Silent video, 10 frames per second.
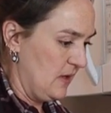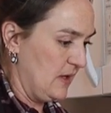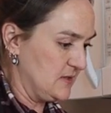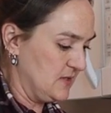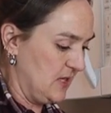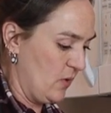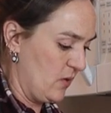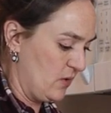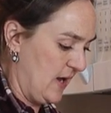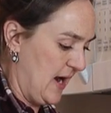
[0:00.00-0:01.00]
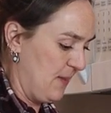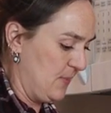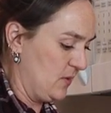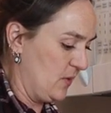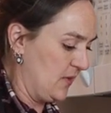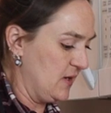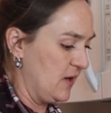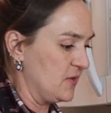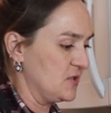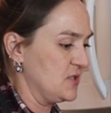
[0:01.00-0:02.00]
and see what will happen with
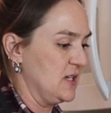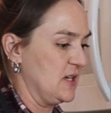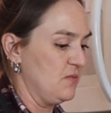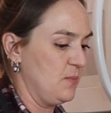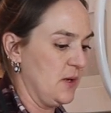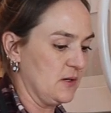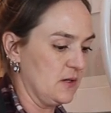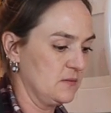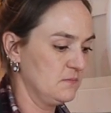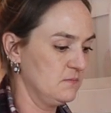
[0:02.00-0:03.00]
another stick of butter.